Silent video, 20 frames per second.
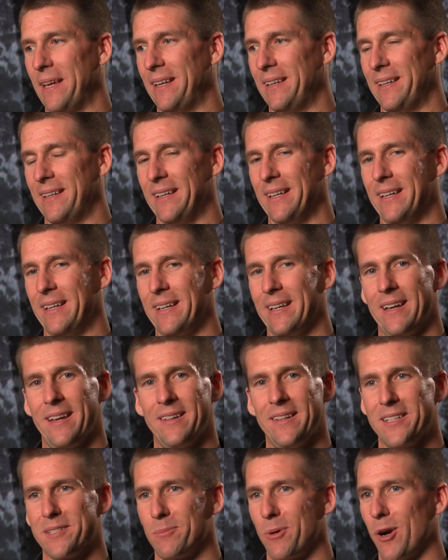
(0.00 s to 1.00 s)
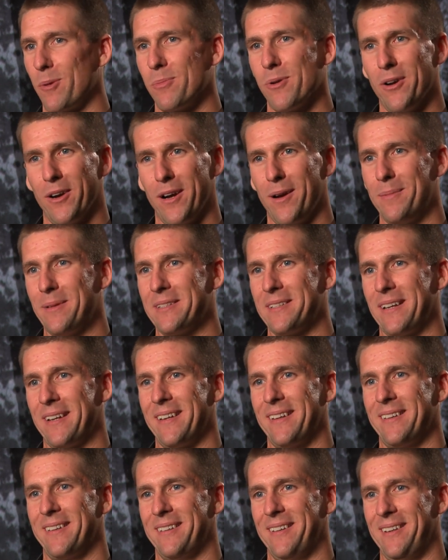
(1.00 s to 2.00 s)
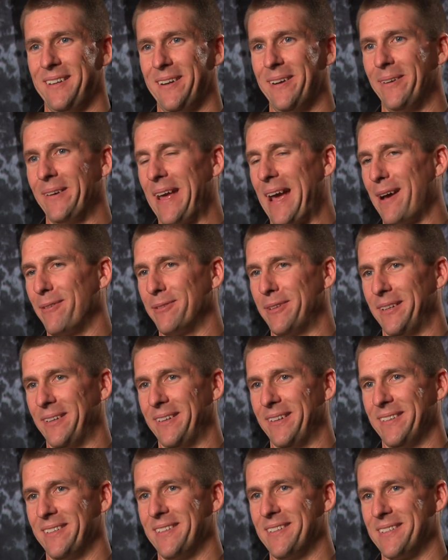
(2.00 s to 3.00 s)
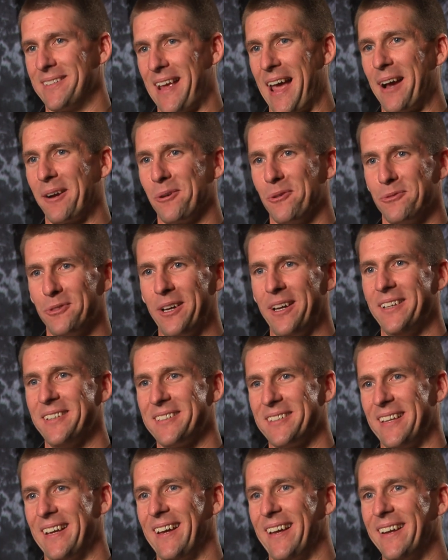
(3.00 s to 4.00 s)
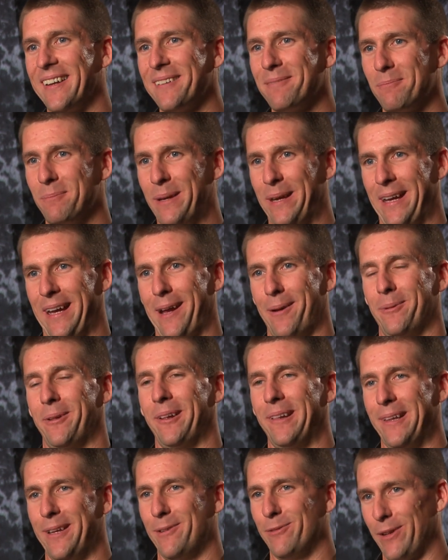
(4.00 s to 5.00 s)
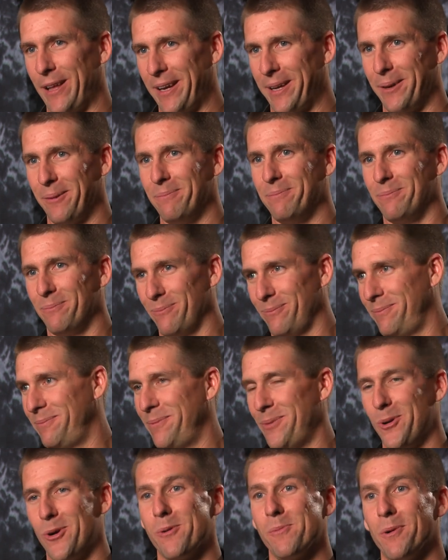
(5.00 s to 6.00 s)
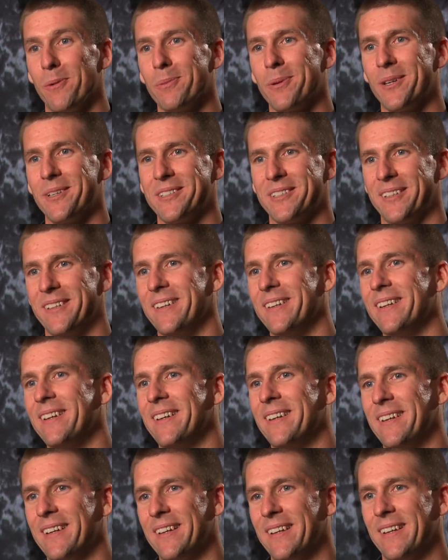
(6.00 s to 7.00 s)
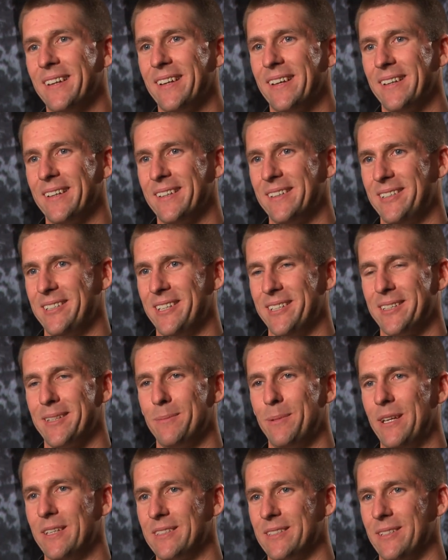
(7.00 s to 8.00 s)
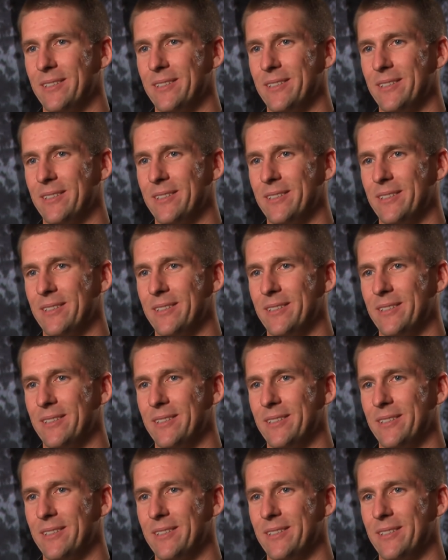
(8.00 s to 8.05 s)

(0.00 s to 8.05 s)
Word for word: And uh, in the SMART program, it's like you don't have to sacrifice that being able to live like a normal person just to be a